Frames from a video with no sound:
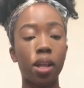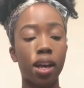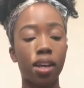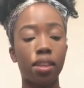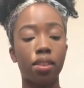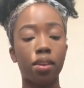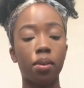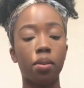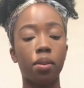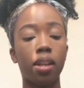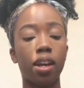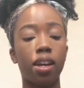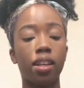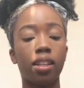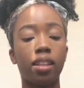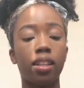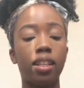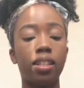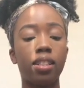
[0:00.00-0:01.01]
lie though,
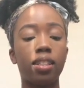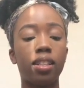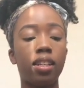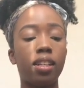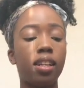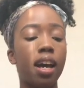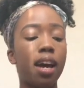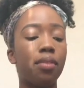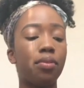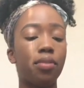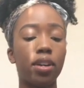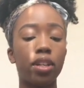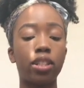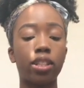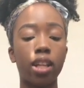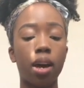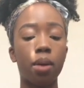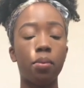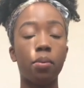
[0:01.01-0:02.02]
like listening, at first
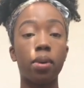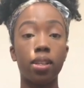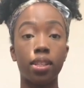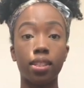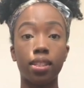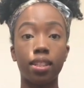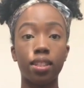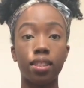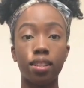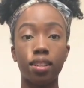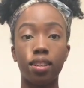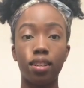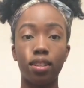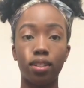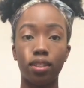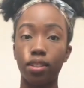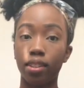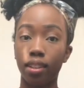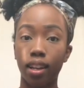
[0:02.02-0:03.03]
I was listening
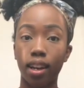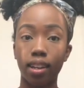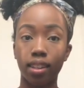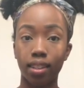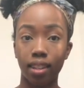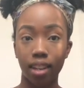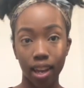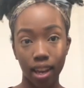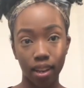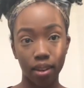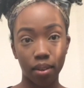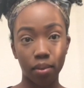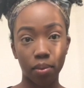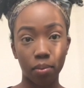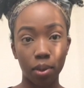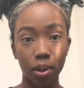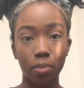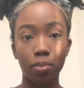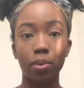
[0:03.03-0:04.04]
to like the negative
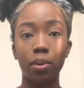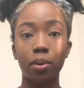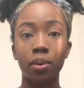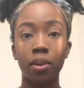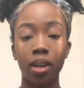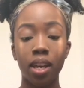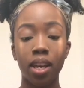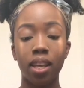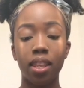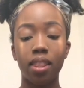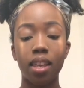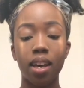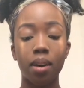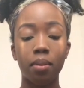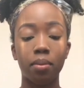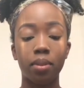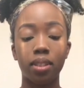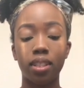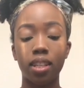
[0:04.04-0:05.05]
people that
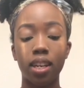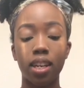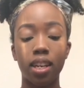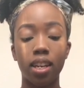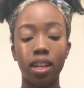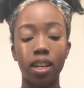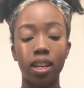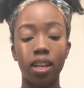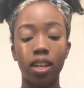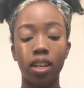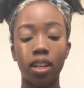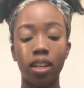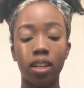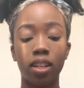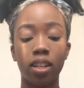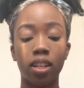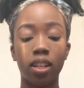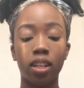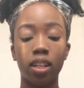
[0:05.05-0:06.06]
were
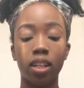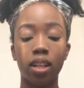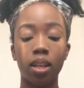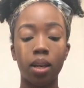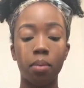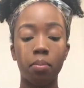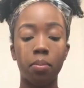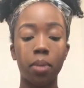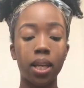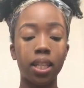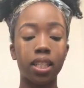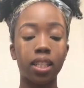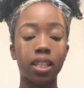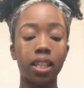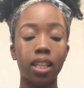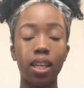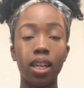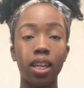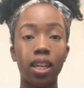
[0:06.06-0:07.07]
saying
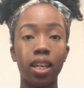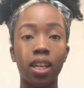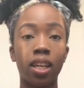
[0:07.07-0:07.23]
basically